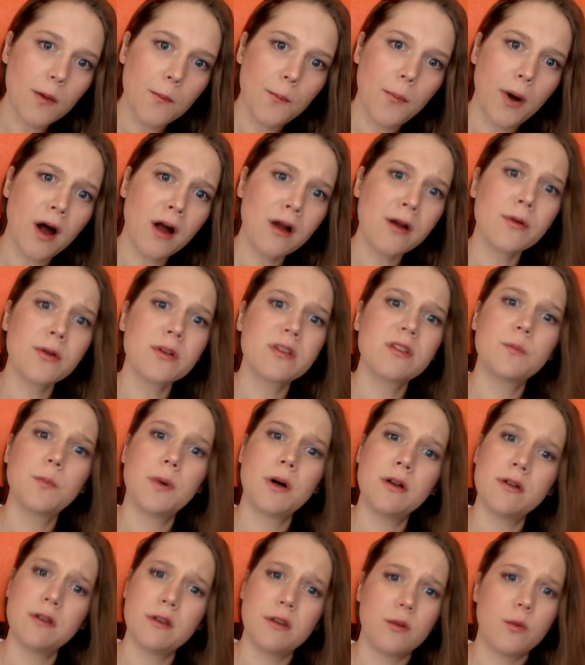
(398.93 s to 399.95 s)
Park
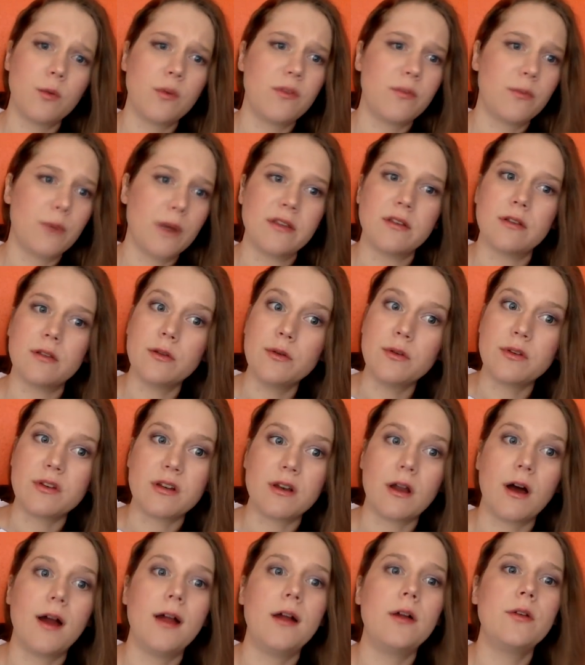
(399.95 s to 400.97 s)
responded with resolute
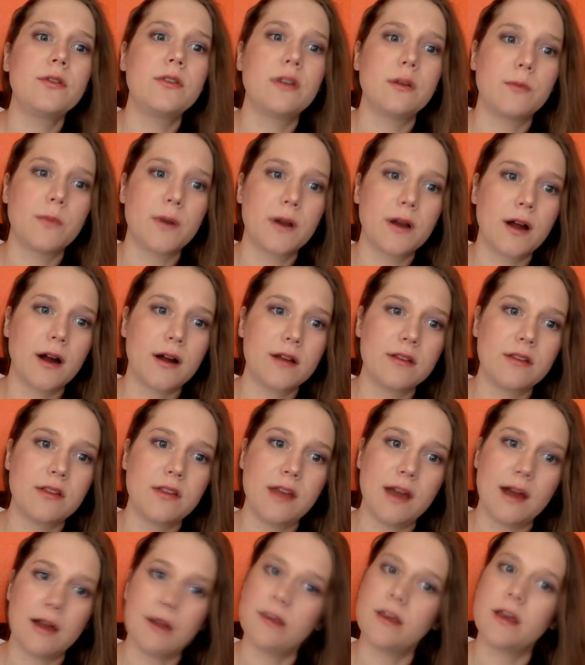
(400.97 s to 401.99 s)
denials in regards to
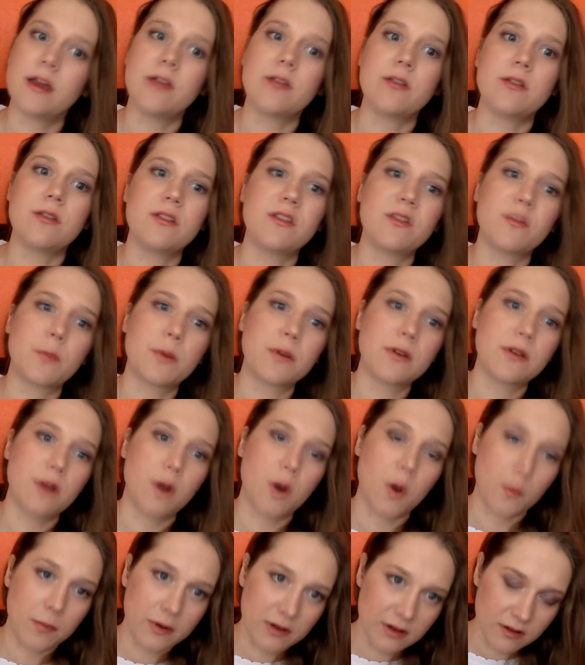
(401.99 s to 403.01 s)
the allegations of
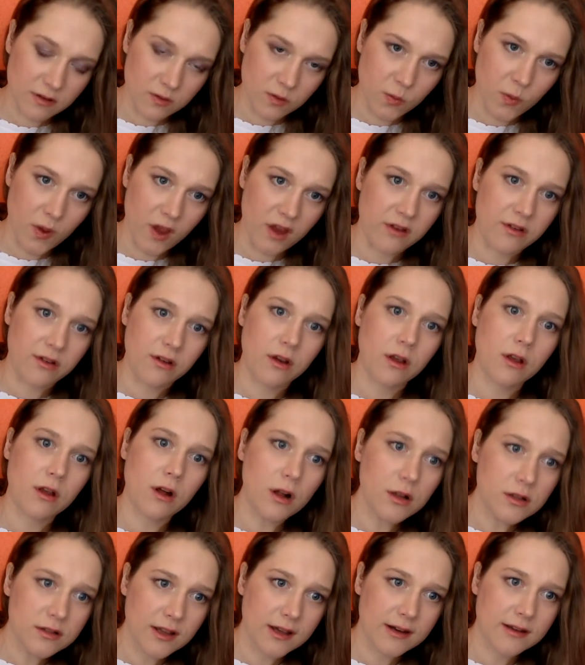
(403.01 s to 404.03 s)
her participation in
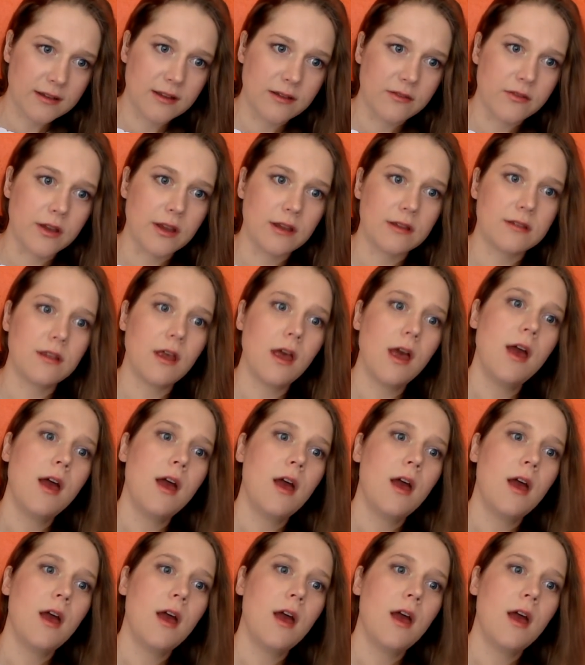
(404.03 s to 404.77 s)
cult activities.